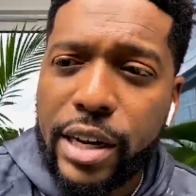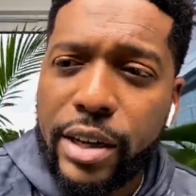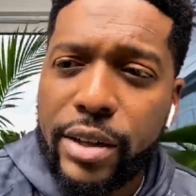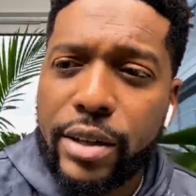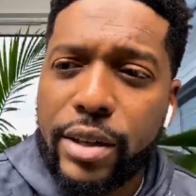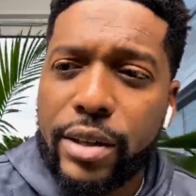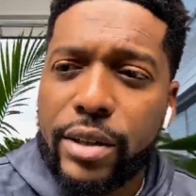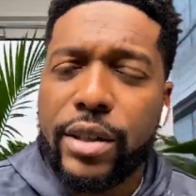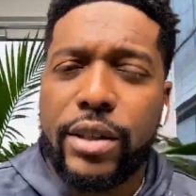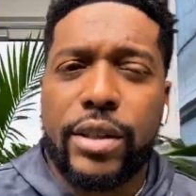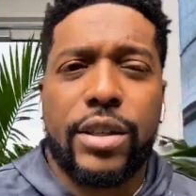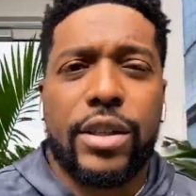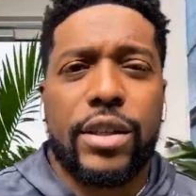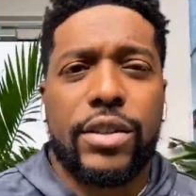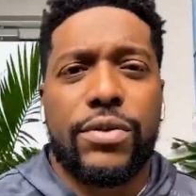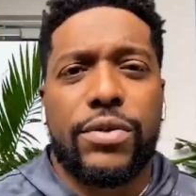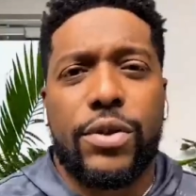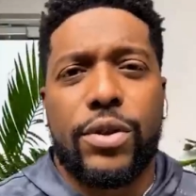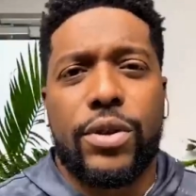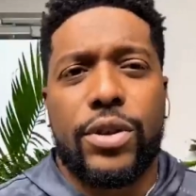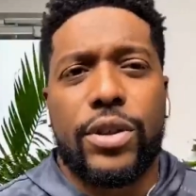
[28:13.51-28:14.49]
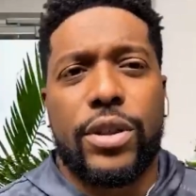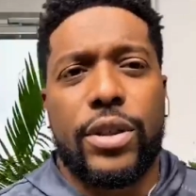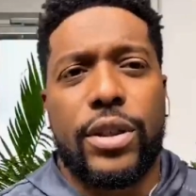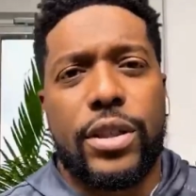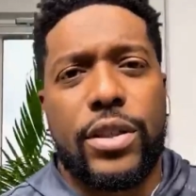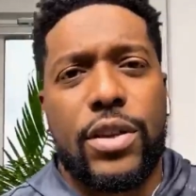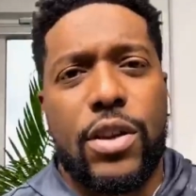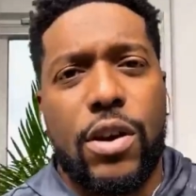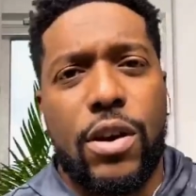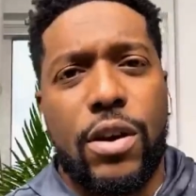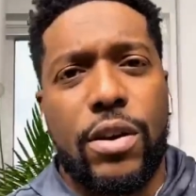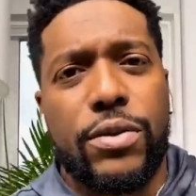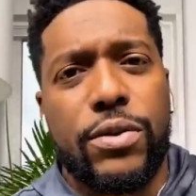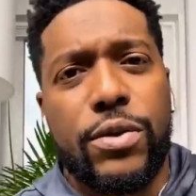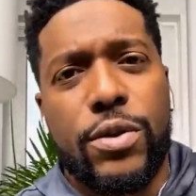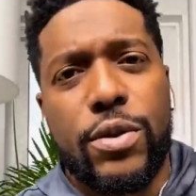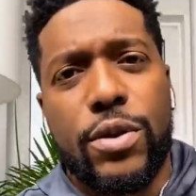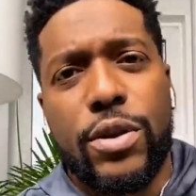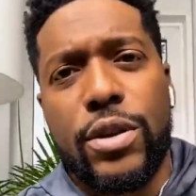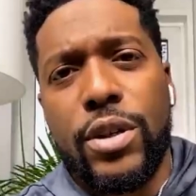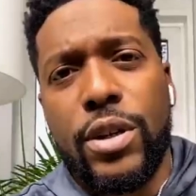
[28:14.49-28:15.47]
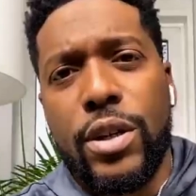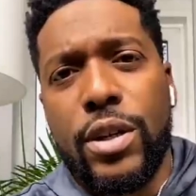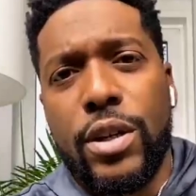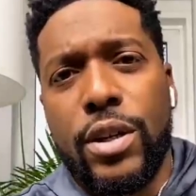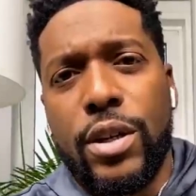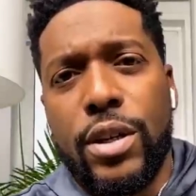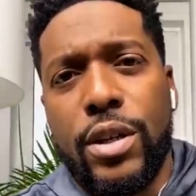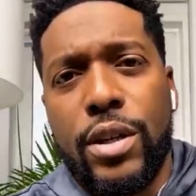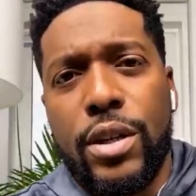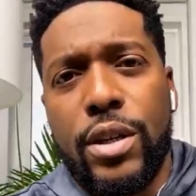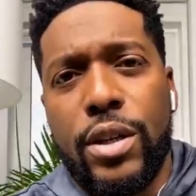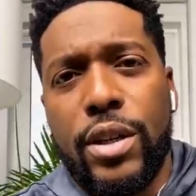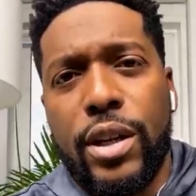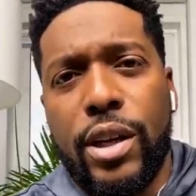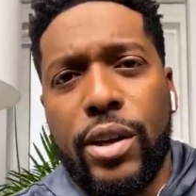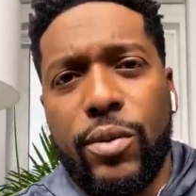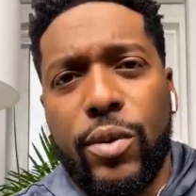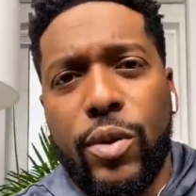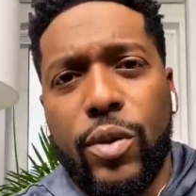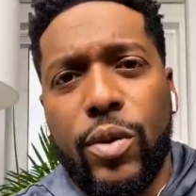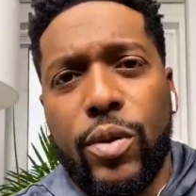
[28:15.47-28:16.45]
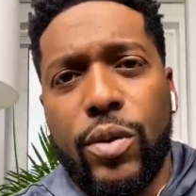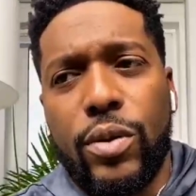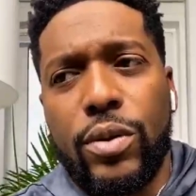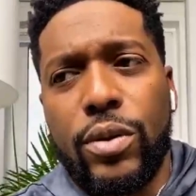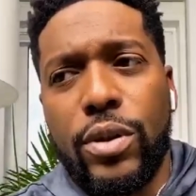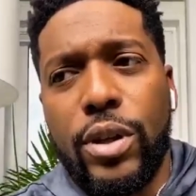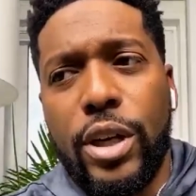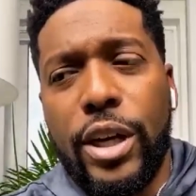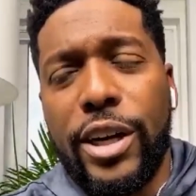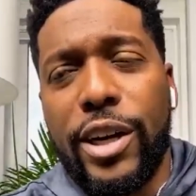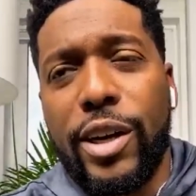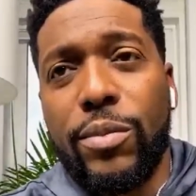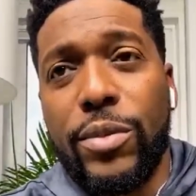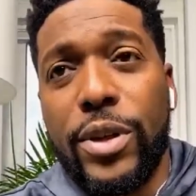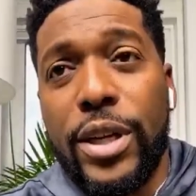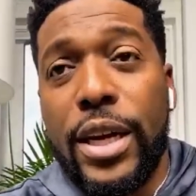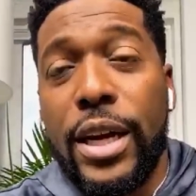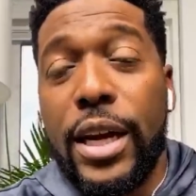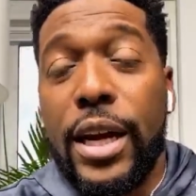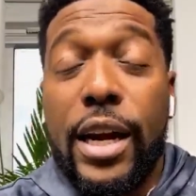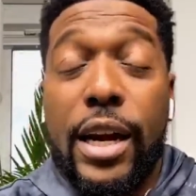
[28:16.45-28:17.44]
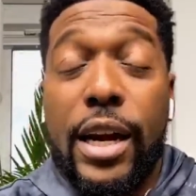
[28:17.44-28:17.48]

"Yeah, they're they're looking for a star for that role." And I'm